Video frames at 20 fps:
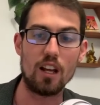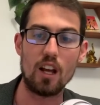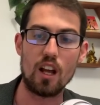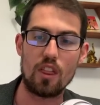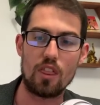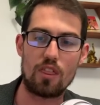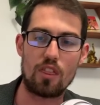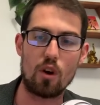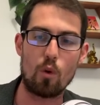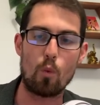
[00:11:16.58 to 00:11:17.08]

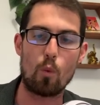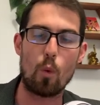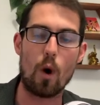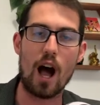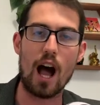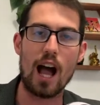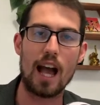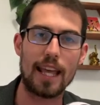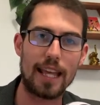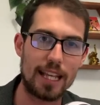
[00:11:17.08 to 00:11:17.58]
The
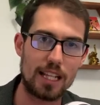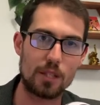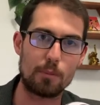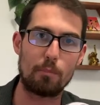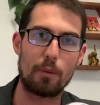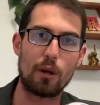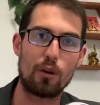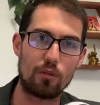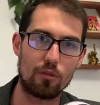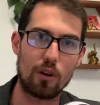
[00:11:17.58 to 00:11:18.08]
why is
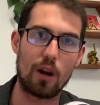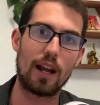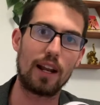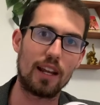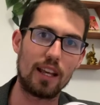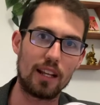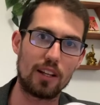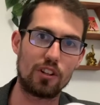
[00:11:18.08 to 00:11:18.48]
built right in.